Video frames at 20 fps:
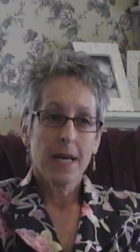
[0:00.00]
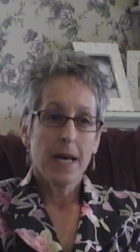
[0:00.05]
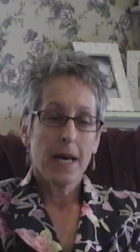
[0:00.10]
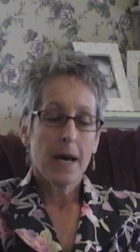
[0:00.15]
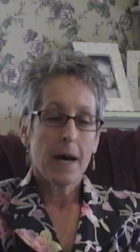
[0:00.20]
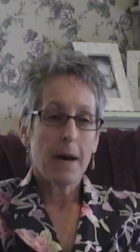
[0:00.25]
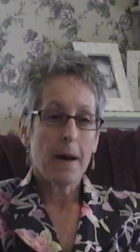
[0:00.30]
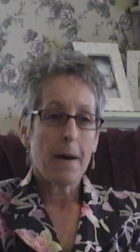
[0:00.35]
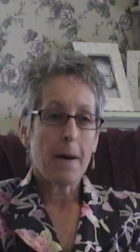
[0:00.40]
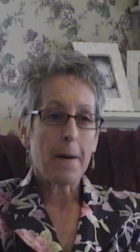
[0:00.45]

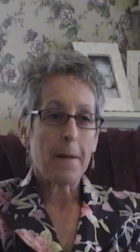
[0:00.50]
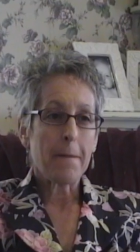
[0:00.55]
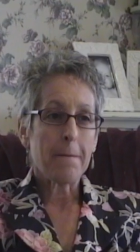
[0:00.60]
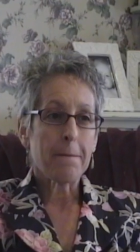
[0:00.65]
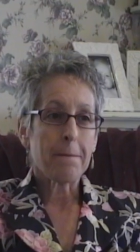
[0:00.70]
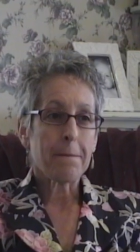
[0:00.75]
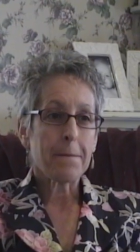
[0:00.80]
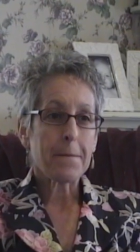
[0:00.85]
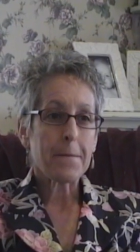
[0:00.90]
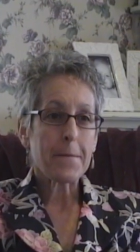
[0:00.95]

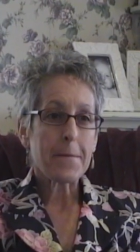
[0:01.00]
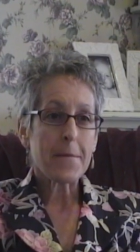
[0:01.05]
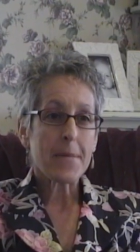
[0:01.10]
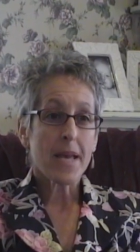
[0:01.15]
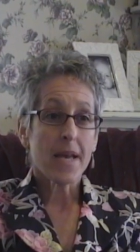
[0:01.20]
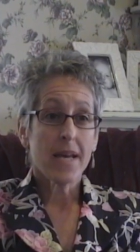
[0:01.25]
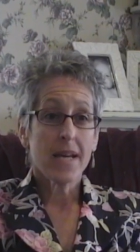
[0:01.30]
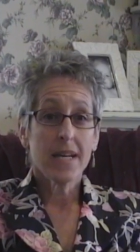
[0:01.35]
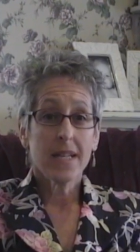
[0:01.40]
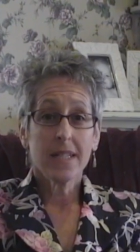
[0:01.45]

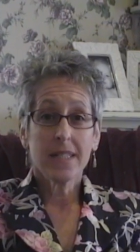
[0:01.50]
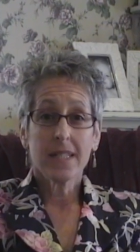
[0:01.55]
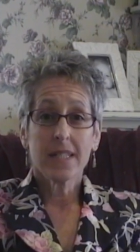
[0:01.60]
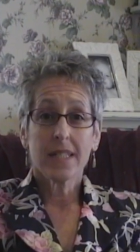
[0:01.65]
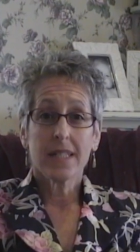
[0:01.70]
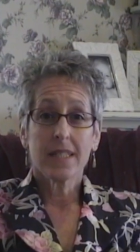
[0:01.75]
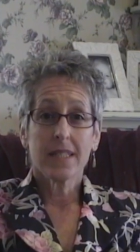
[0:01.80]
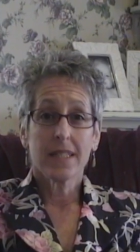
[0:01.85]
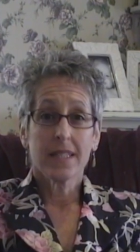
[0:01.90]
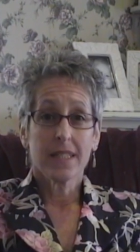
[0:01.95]
And
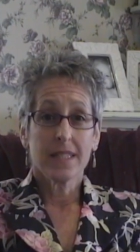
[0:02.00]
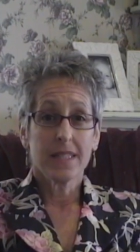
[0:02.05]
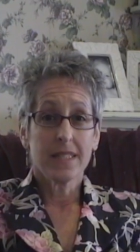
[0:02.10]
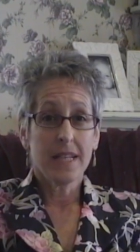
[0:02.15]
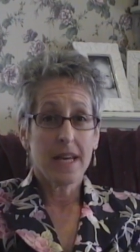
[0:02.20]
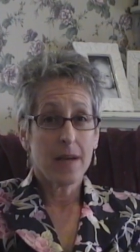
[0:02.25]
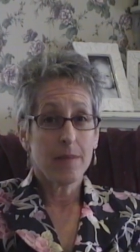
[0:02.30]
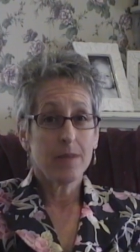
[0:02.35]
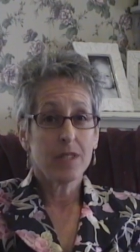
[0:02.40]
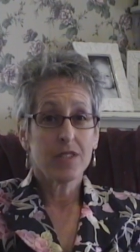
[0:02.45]
the
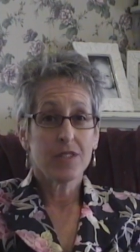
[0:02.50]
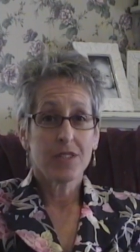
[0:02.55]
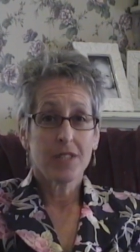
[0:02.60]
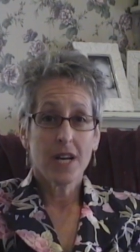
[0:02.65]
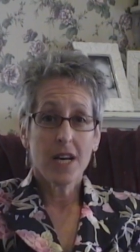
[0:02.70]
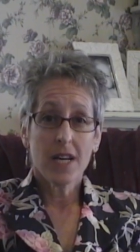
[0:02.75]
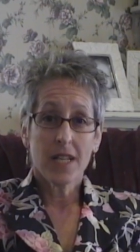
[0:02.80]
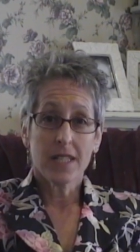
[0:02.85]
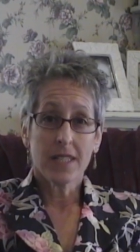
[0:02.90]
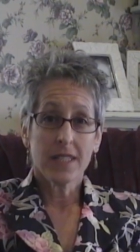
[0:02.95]
damage
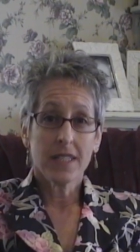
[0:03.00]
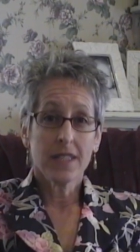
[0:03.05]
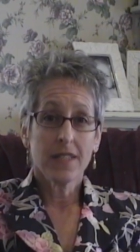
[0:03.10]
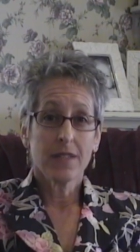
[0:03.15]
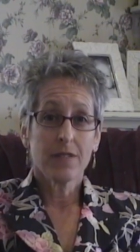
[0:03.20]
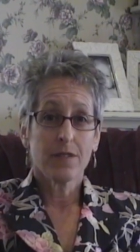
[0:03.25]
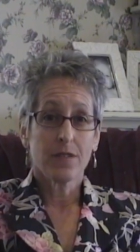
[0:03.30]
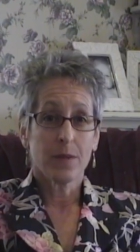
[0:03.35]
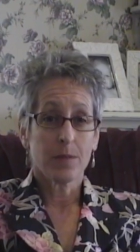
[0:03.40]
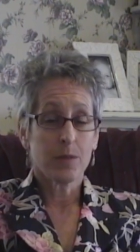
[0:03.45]
done
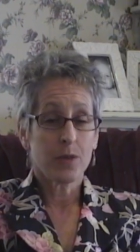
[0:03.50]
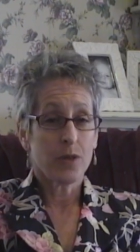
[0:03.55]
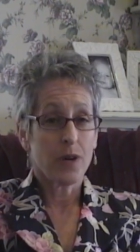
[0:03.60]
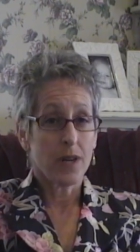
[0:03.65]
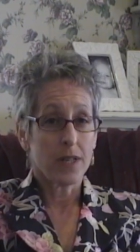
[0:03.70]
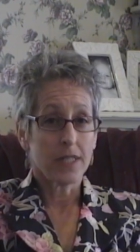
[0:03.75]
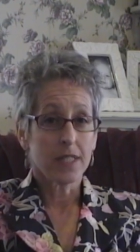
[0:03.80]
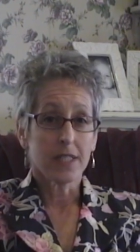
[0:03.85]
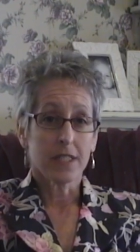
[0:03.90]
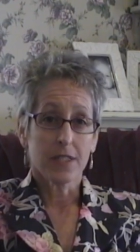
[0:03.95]
from
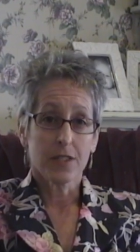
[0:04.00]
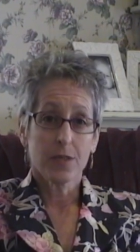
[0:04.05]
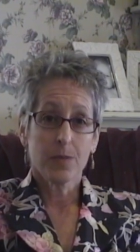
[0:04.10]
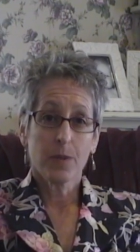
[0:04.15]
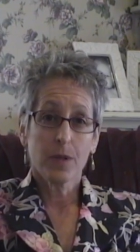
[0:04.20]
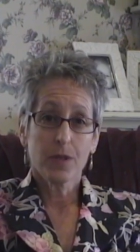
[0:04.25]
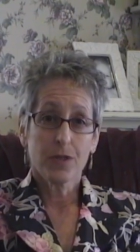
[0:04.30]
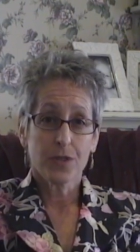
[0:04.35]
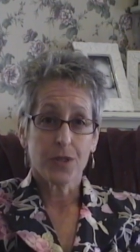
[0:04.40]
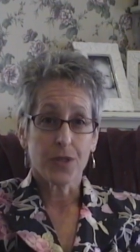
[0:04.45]
chronic
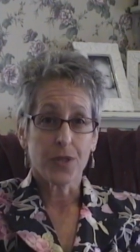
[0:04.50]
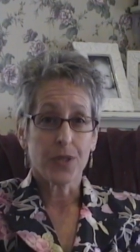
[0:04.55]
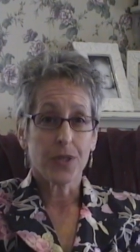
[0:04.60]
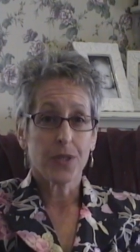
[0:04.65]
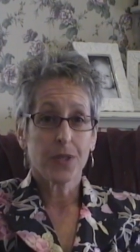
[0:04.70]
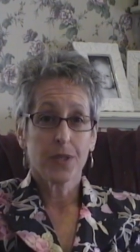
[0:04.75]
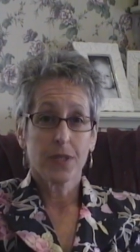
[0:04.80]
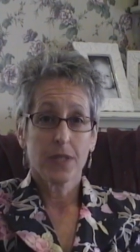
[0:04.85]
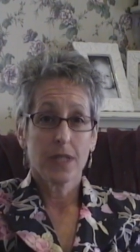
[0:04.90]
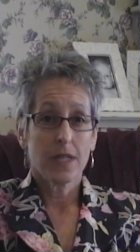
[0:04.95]
exposure.
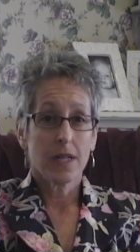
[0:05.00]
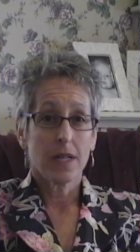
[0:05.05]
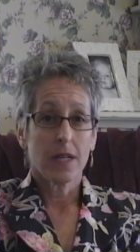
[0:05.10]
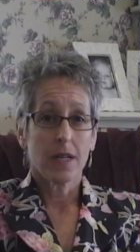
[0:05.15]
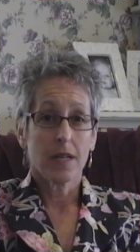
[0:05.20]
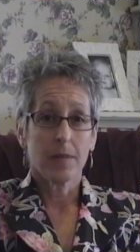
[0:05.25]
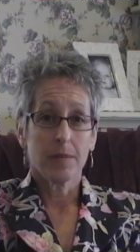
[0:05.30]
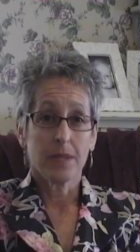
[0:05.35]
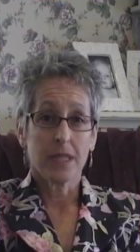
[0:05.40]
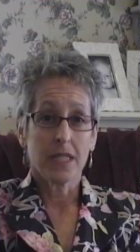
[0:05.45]

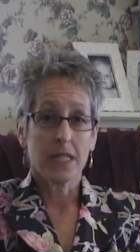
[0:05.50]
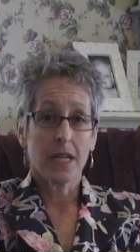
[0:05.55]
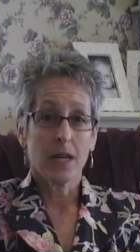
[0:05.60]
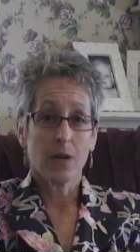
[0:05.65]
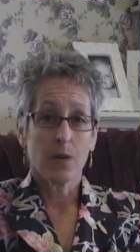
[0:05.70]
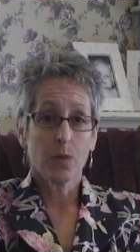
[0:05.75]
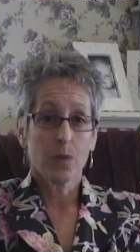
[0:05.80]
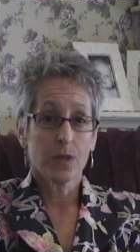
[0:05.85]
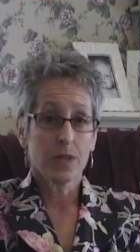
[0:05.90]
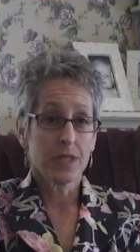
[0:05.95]
I mean,
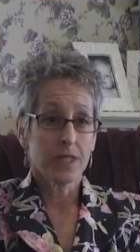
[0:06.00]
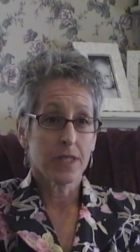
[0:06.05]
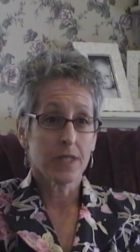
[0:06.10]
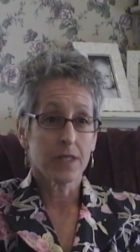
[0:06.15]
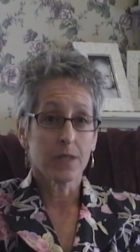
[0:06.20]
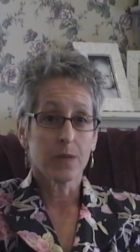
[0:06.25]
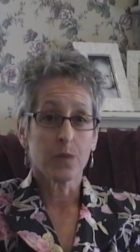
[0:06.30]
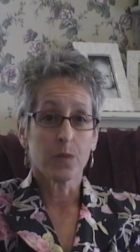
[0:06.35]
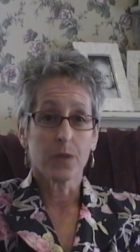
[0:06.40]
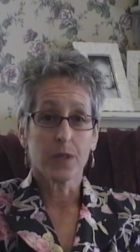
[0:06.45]
now we're
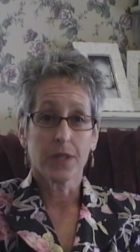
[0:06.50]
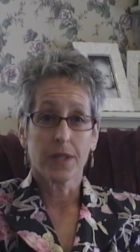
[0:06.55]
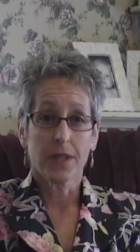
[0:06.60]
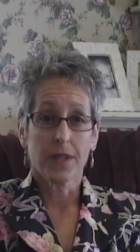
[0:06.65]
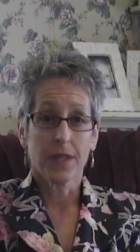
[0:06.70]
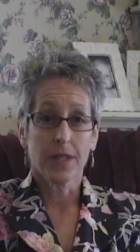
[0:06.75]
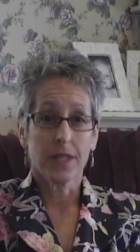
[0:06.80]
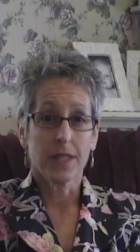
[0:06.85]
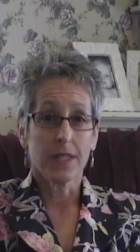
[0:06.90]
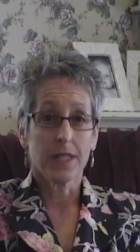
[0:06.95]
dealing with
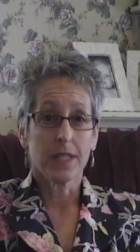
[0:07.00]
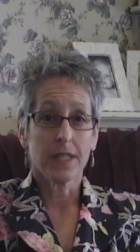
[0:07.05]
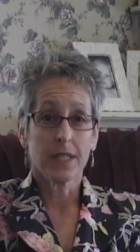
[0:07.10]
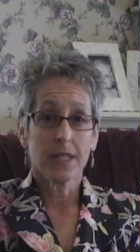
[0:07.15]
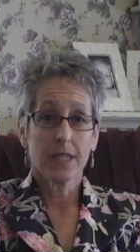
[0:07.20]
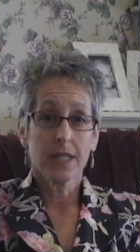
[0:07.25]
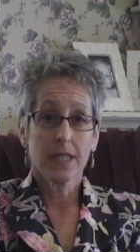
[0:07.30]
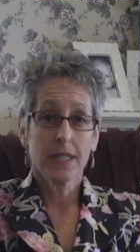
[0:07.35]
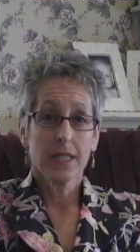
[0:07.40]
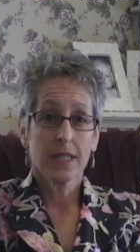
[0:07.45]
the
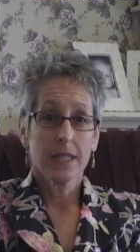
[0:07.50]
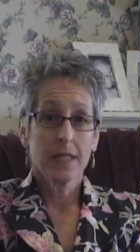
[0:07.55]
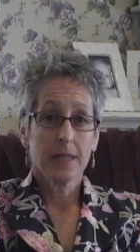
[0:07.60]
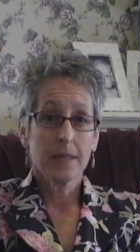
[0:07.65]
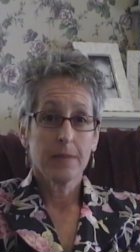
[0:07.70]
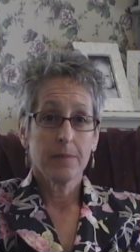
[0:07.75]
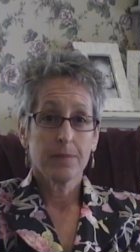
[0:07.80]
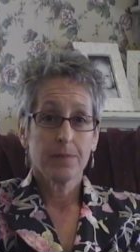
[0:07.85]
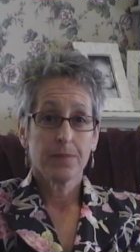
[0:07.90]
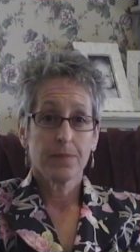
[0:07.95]

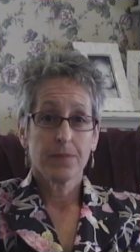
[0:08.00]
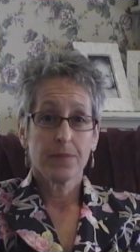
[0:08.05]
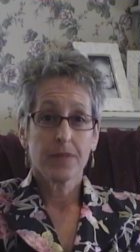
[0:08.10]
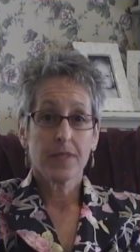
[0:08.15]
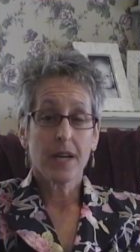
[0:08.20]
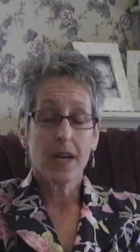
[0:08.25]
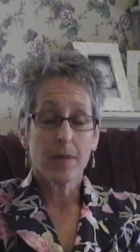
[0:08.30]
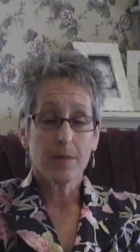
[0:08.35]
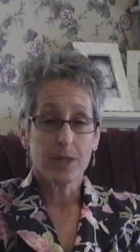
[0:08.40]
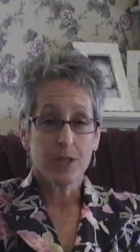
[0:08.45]

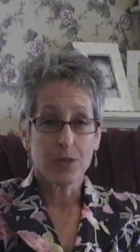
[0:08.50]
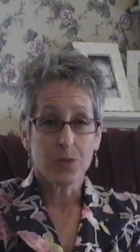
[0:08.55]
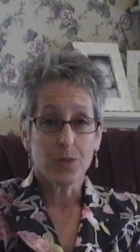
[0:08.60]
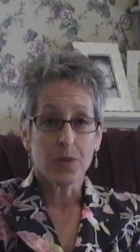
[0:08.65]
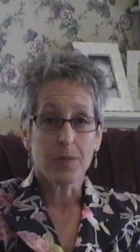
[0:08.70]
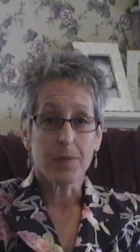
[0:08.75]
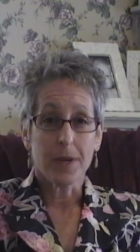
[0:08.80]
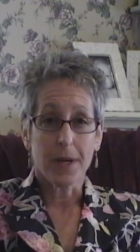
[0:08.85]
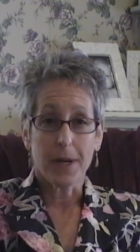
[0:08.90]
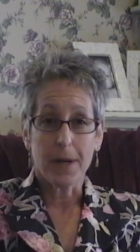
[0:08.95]
damage
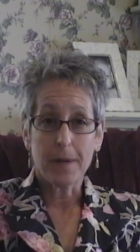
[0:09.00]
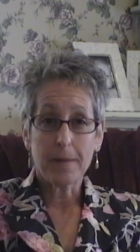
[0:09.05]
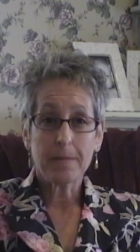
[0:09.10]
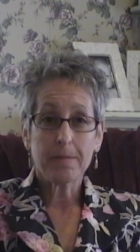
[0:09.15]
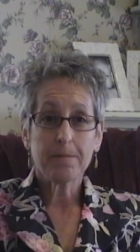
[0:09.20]
repair.